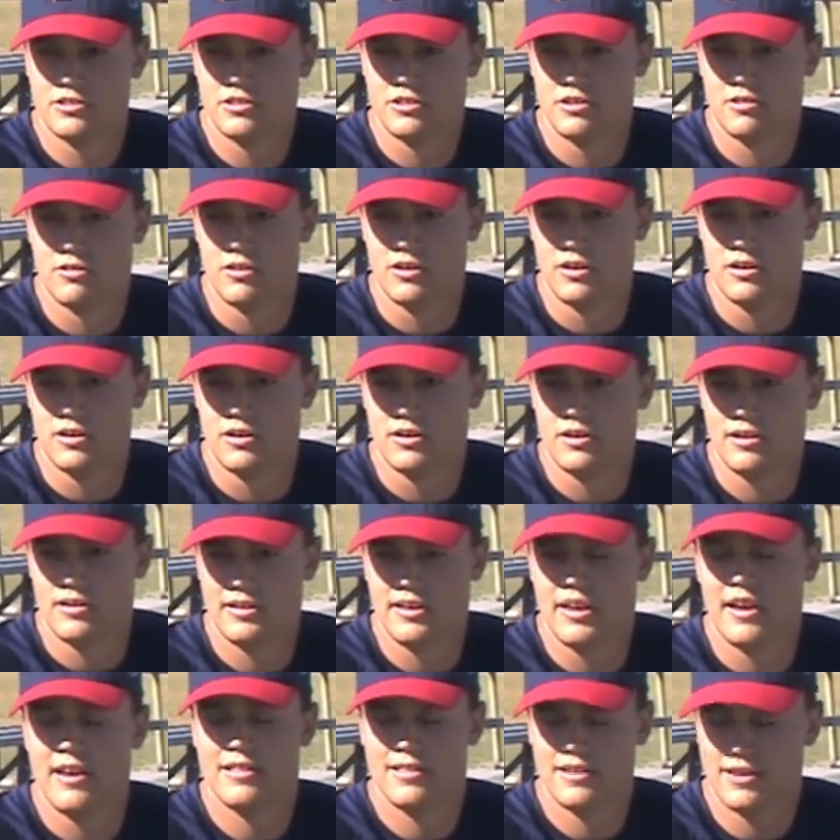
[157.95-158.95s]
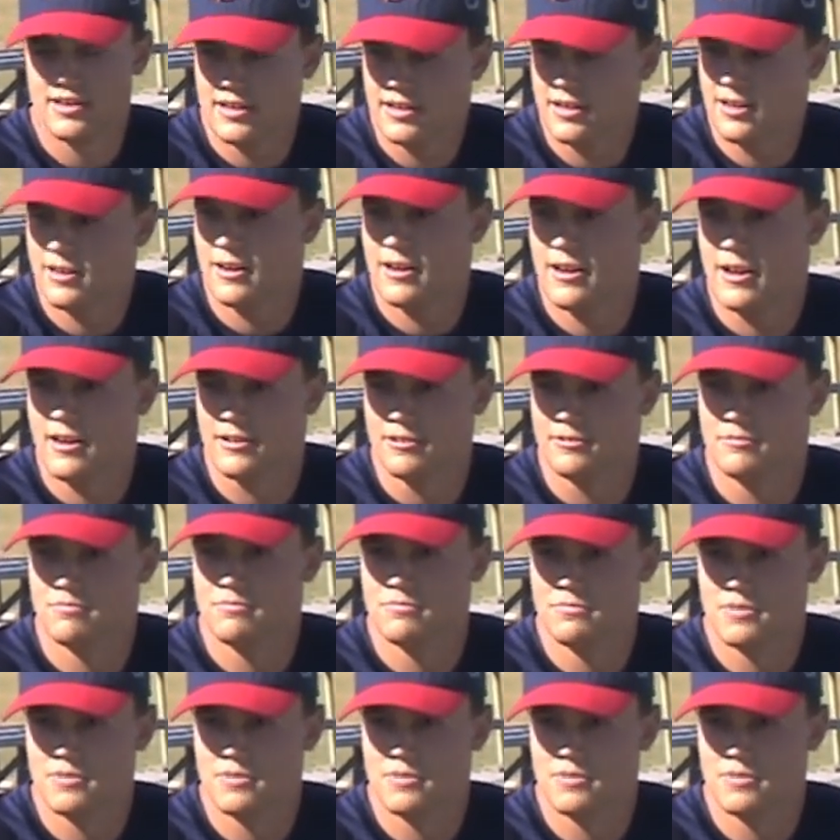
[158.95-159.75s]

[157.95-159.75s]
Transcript: So, yeah, I think I